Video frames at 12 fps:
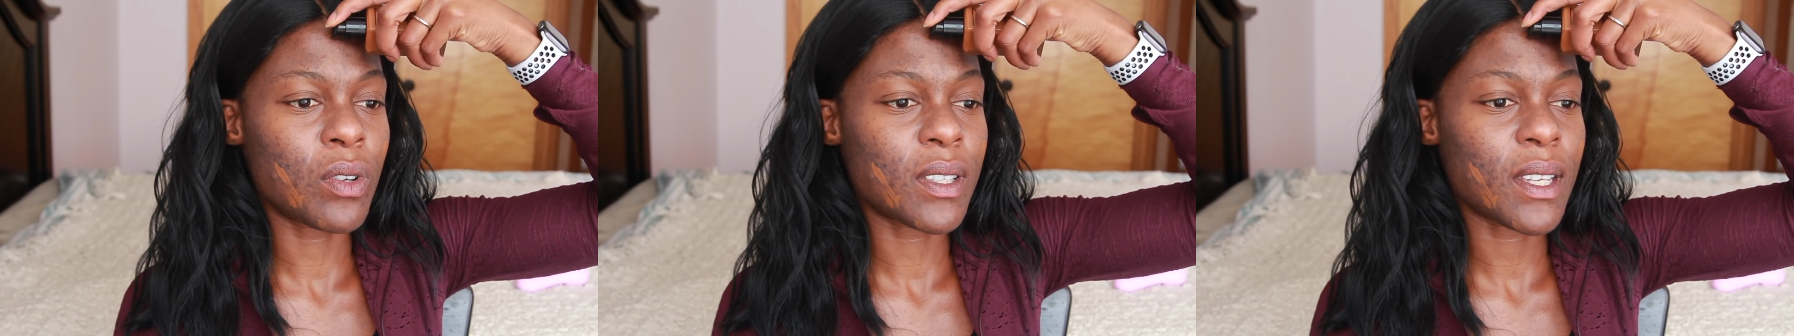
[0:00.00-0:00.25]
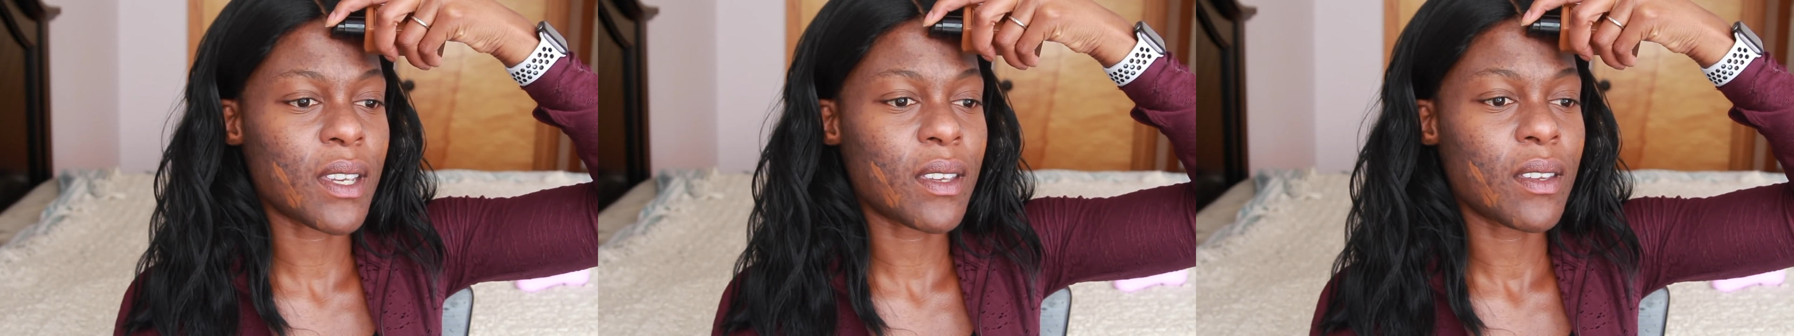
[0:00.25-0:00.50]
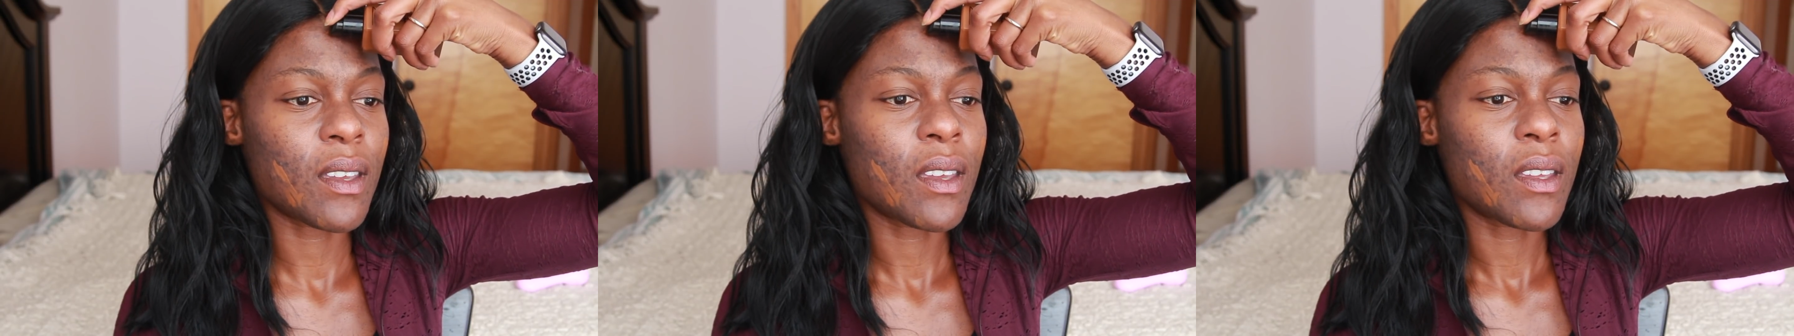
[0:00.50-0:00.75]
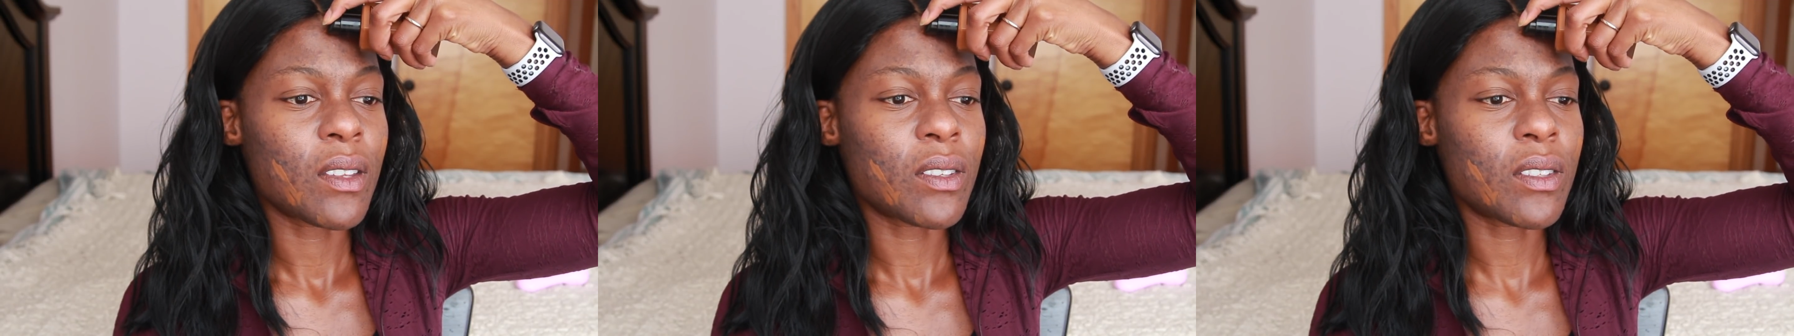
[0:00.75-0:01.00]
because it
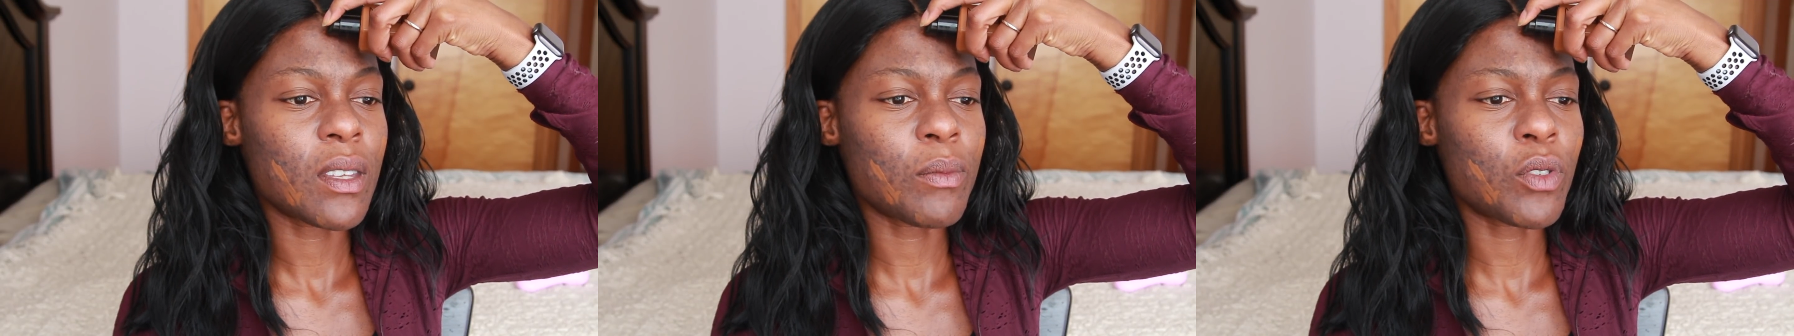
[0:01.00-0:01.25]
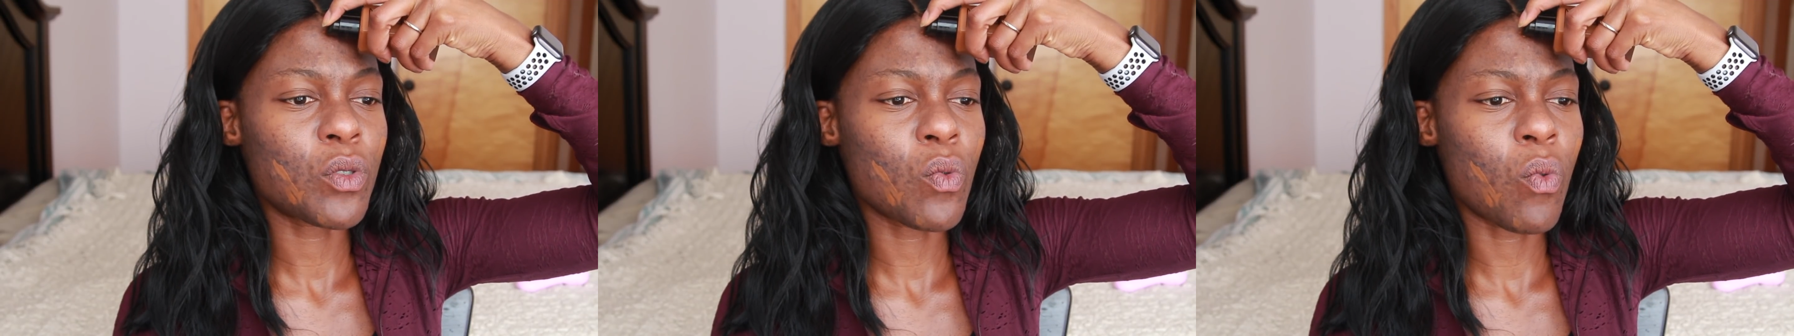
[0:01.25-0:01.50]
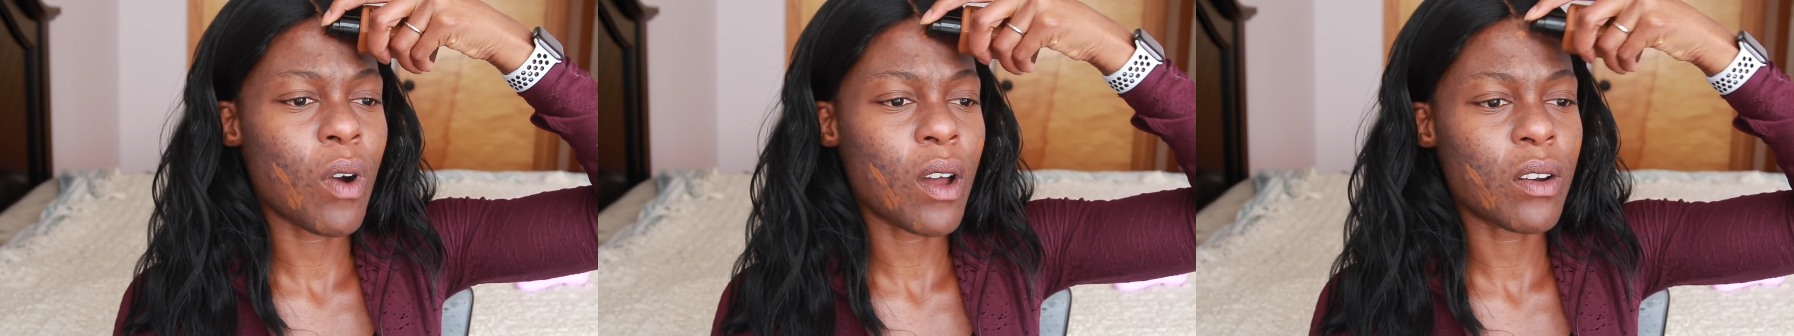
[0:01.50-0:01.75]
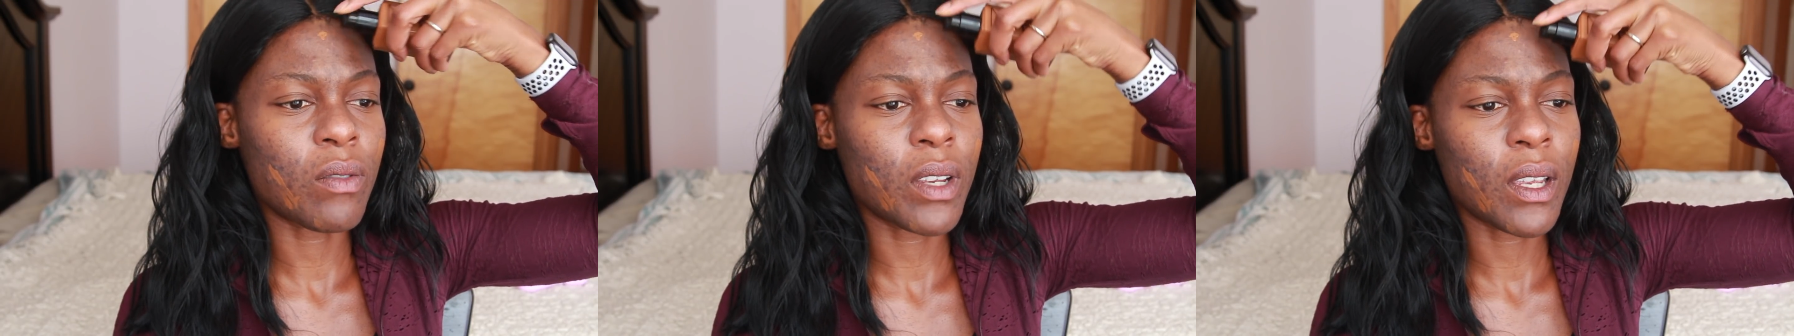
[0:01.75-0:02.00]
seems too
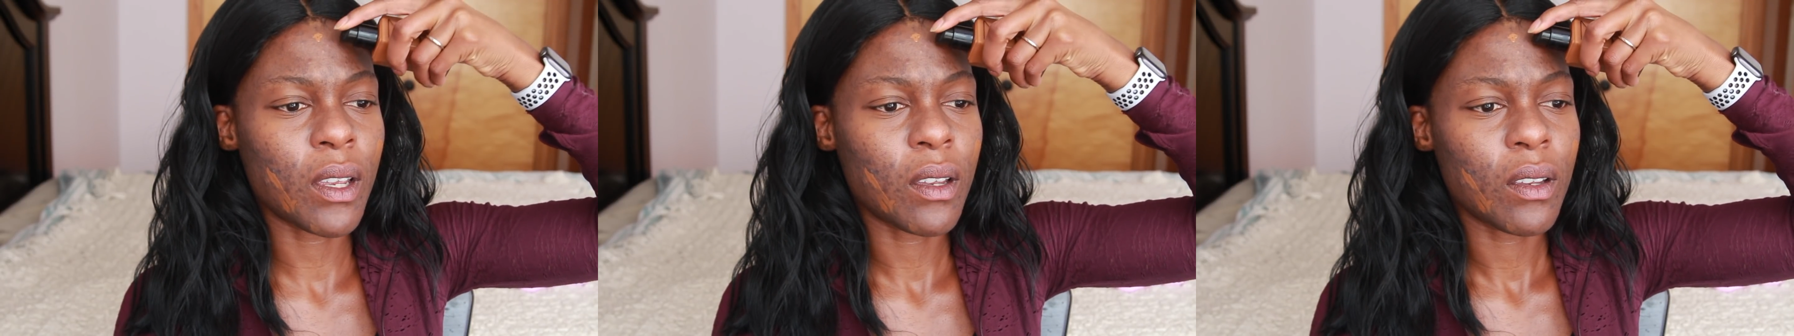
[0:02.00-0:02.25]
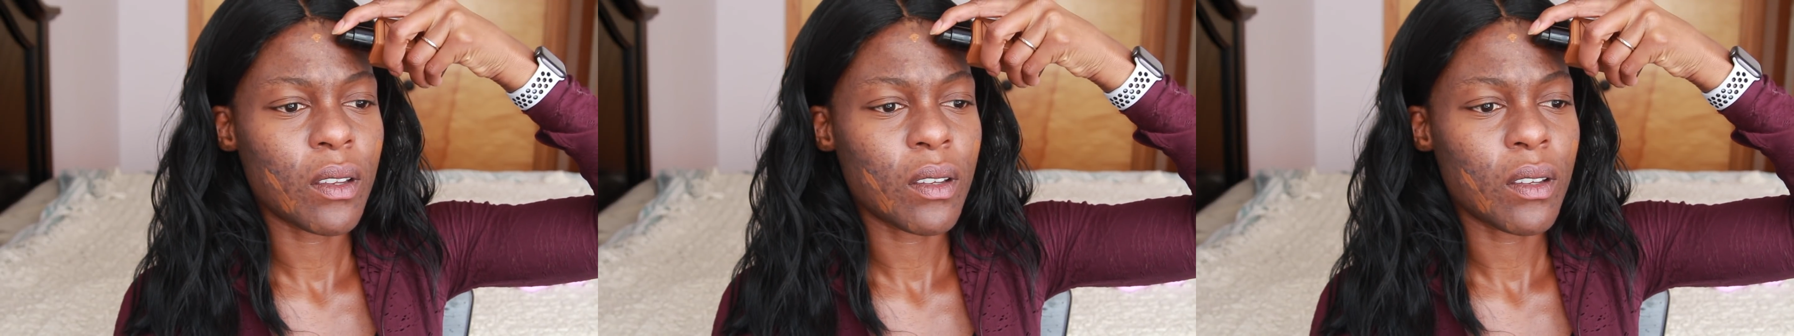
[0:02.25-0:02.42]
watery.